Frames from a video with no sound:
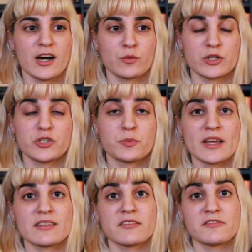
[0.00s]
which
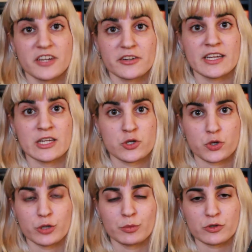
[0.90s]
makes it very
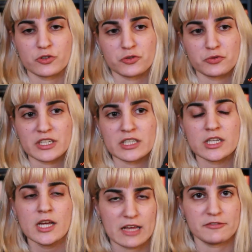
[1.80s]
enjoyable to read.
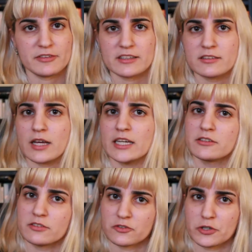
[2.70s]
It feels kind
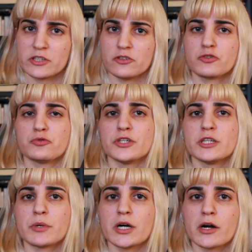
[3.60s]
of strange to read a
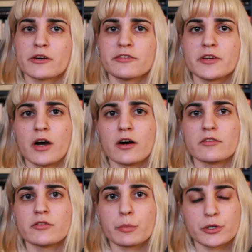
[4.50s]
biography
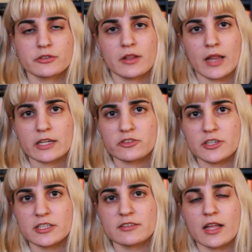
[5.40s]
of a person like
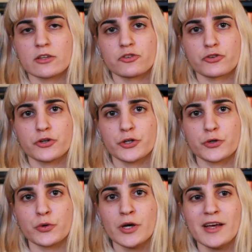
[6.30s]
J.D. Salinger,
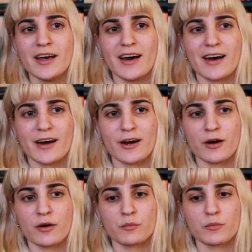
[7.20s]
who
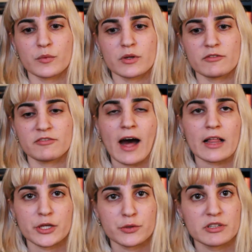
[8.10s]

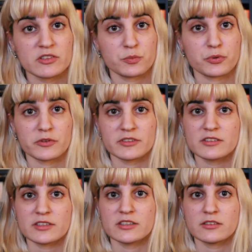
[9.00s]
valued his
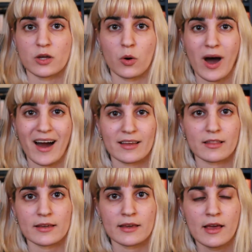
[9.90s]
privacy so
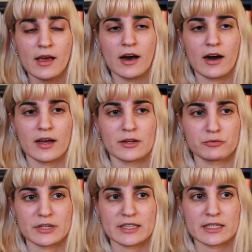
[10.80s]
highly
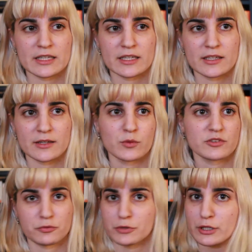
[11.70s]
and really
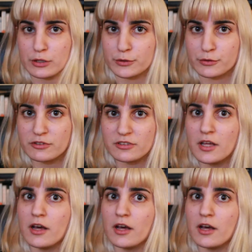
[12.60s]
was a recluse.